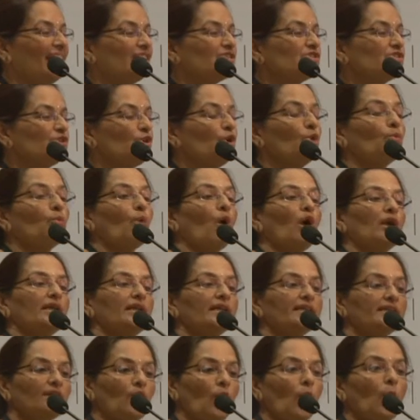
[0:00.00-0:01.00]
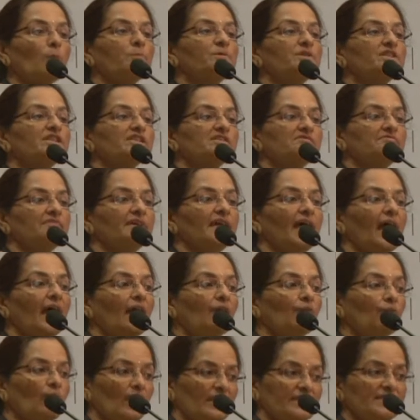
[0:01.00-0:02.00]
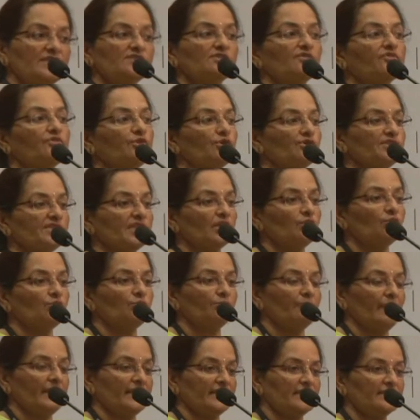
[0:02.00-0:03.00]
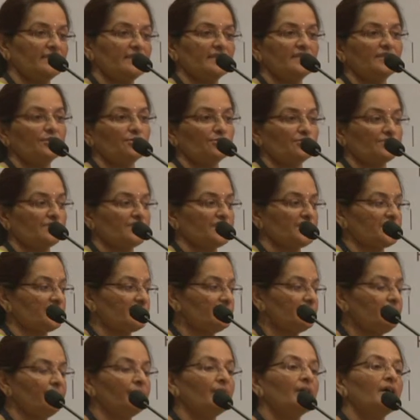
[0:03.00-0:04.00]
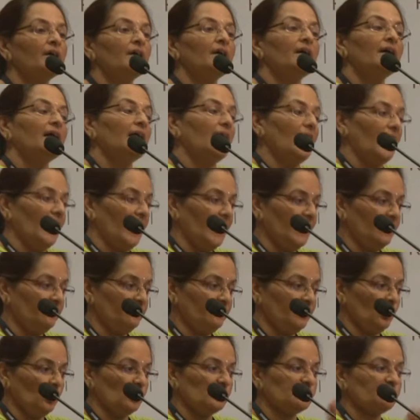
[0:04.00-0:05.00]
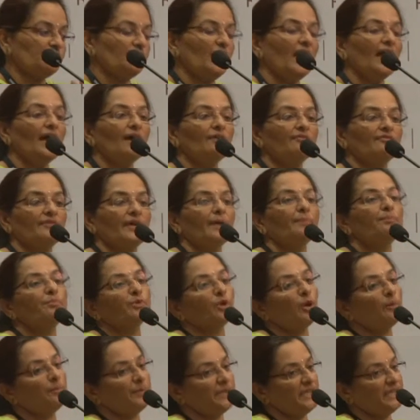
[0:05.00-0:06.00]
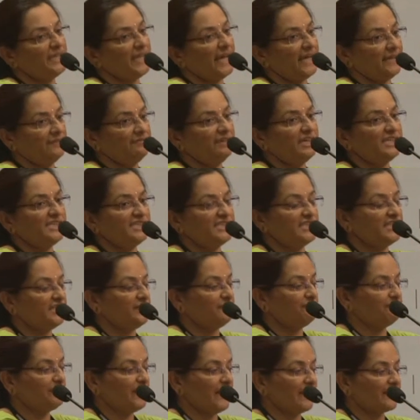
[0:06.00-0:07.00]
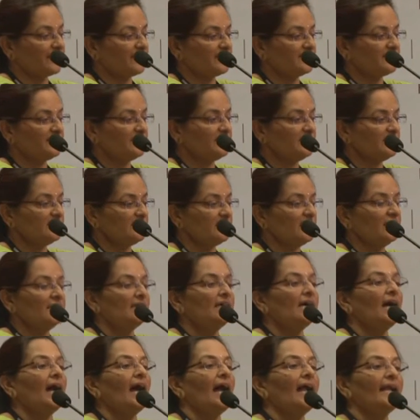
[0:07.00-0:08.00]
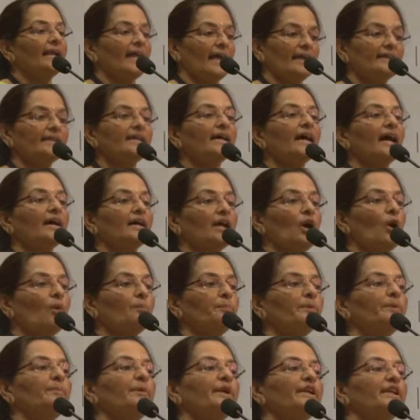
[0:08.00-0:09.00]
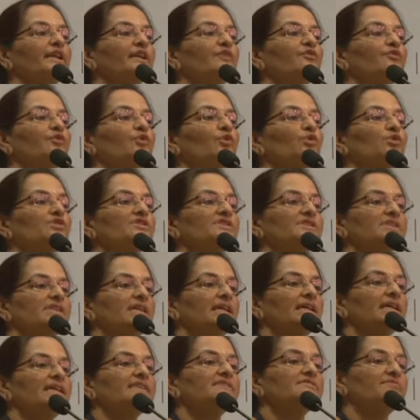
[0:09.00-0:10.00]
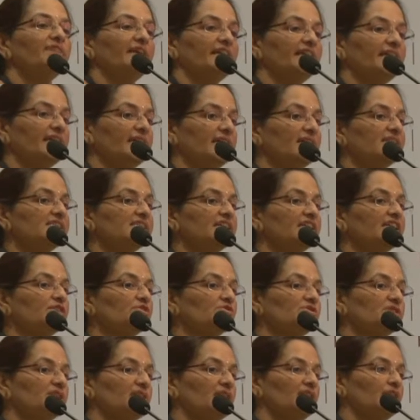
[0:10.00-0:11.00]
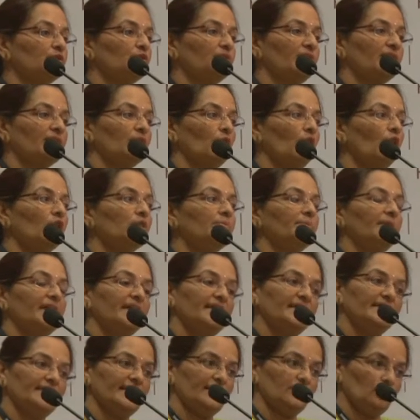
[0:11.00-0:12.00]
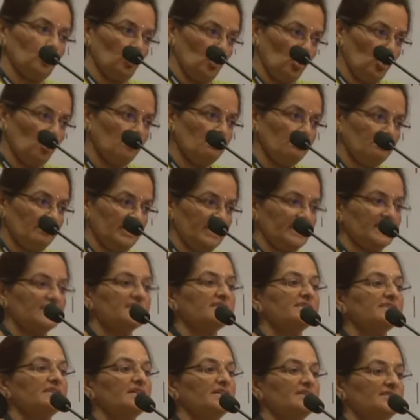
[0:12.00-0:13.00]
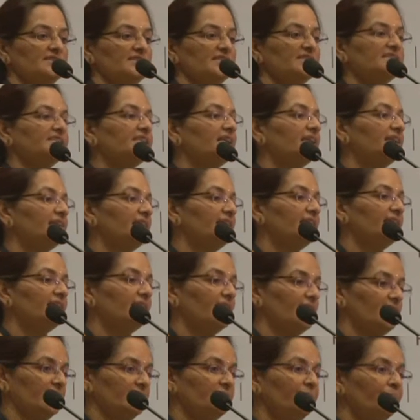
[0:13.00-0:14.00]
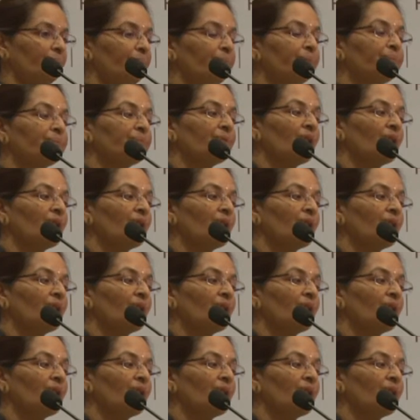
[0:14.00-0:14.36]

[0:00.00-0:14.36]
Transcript: So what are the options we have? One is of course the good maternal nutrition, and we also have appropriate IYCF practices. And under complementary foods, it's very easy to say you can all make it at home, but it's easier said than done.